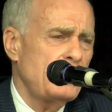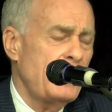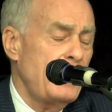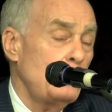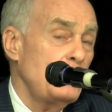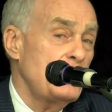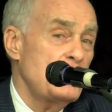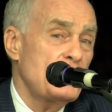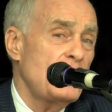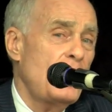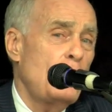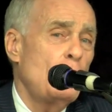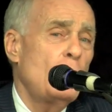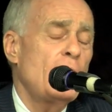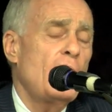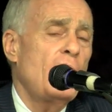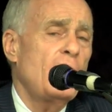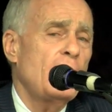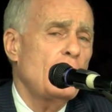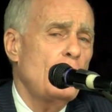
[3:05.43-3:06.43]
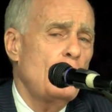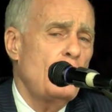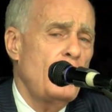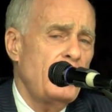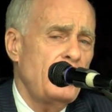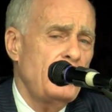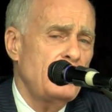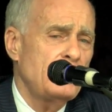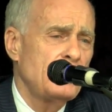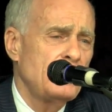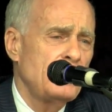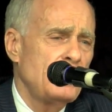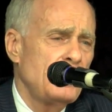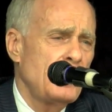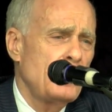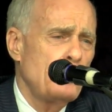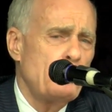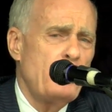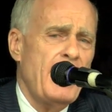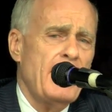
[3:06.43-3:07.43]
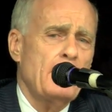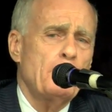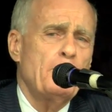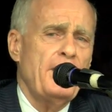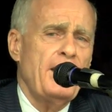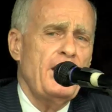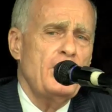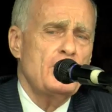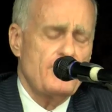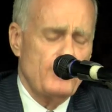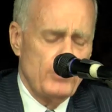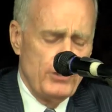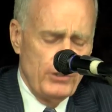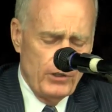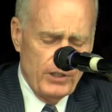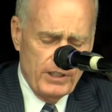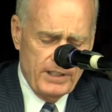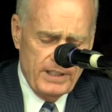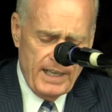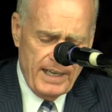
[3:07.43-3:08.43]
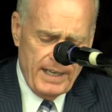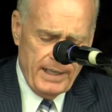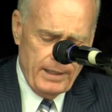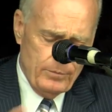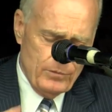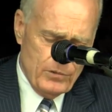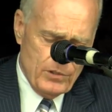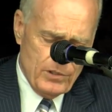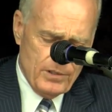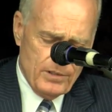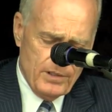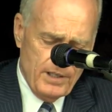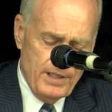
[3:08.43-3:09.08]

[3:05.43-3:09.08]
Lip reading: I only saw one article on it, back page of the New York Times.